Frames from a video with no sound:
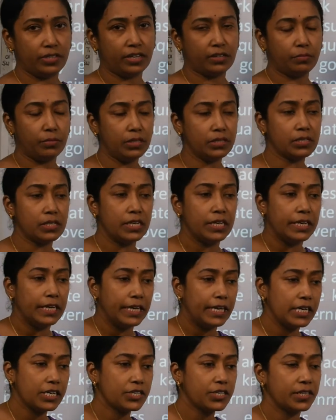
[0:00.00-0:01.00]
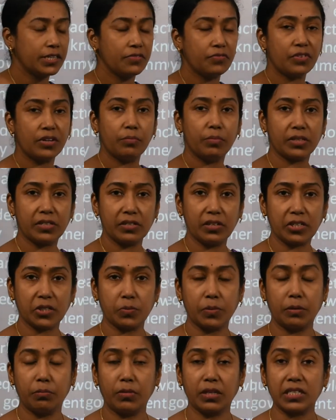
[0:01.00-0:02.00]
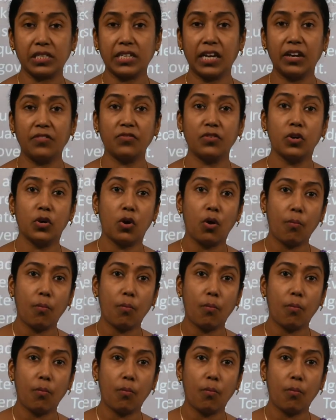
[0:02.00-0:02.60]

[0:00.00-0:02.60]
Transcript: That means each and every businessman must have